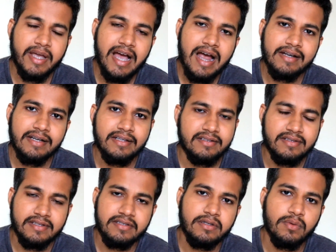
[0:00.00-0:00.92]
behind and the
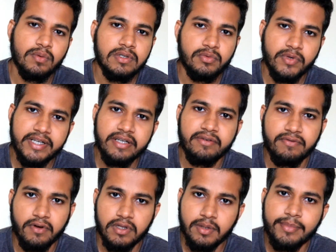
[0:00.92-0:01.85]
sister was waiting
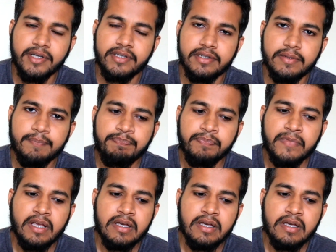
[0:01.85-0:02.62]
for the brother.